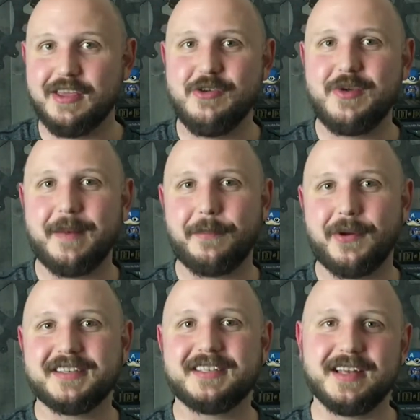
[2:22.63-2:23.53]
you can
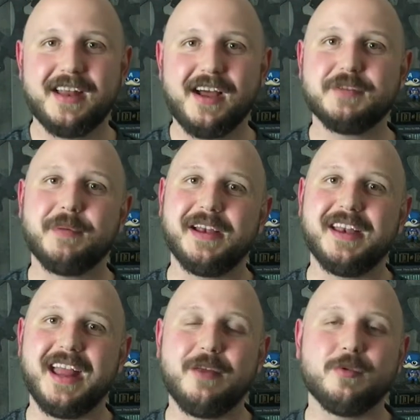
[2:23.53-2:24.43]
press the nudge button
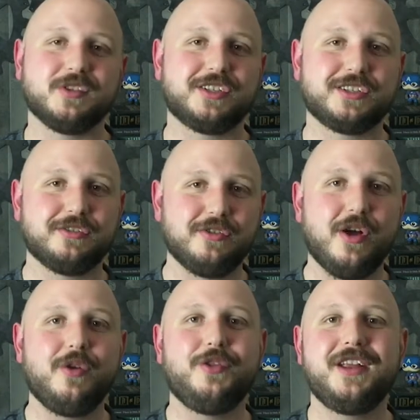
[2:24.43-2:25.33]
and it will
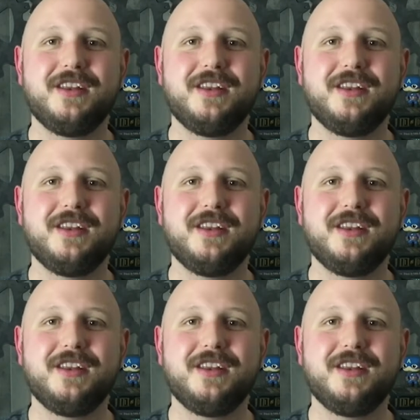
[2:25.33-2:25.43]
slowly